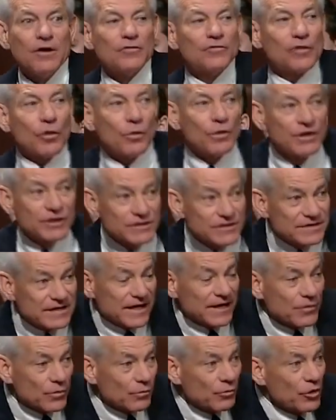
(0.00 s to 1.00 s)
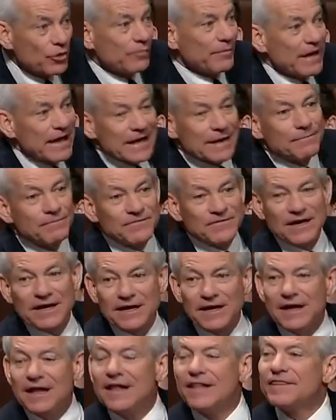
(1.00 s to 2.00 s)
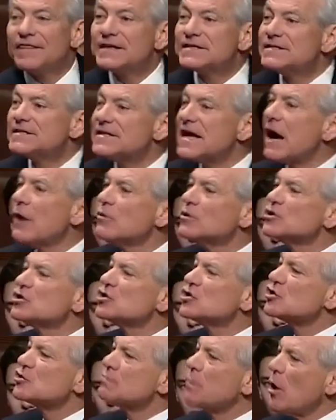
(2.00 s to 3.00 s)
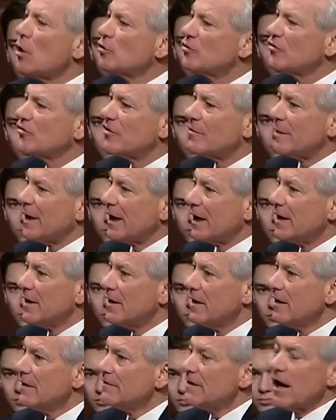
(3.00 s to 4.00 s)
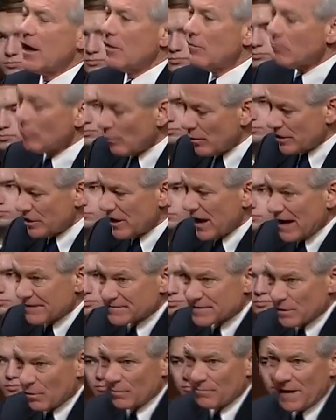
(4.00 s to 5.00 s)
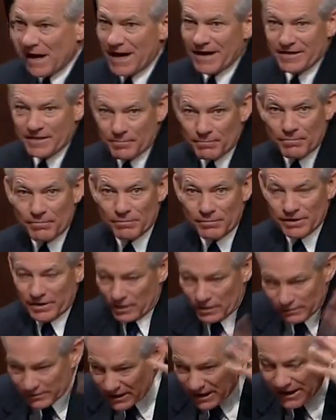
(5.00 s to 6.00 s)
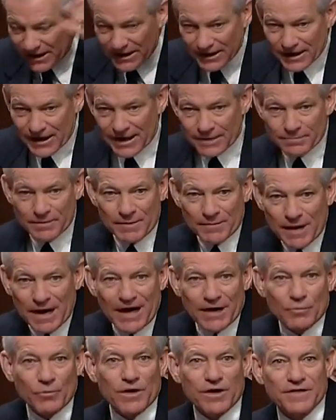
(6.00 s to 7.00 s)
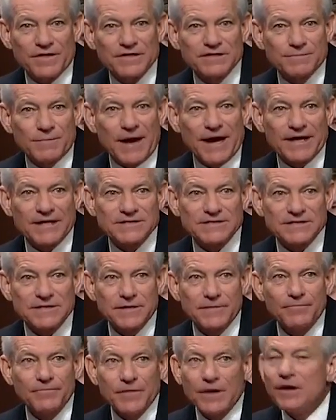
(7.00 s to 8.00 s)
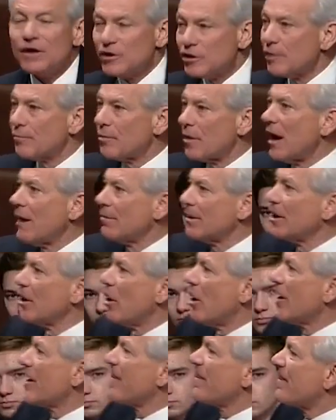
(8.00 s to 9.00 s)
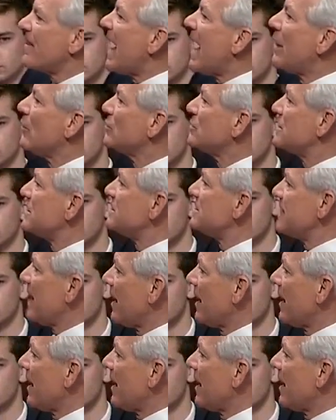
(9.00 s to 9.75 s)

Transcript: So when you see the room empty, this is how it's supposed to be. Now, when you have someone behind them, you know, idiot like me behind one of these mics, you're probably on a thousand